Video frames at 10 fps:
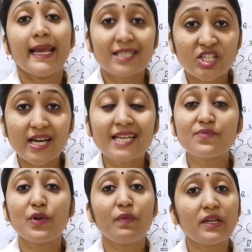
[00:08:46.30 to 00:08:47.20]
Next
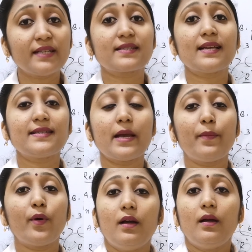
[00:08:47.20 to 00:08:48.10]
class we will discuss
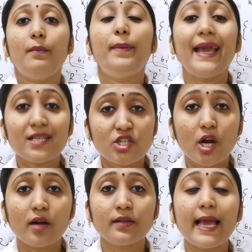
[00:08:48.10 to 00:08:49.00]
about based
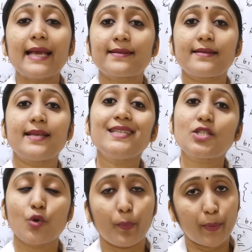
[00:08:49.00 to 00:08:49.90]
on the
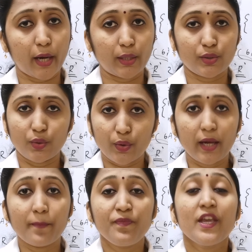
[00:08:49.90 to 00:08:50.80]
exercise 2.2.
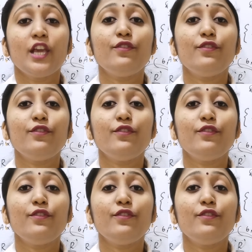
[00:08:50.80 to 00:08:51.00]
Okay.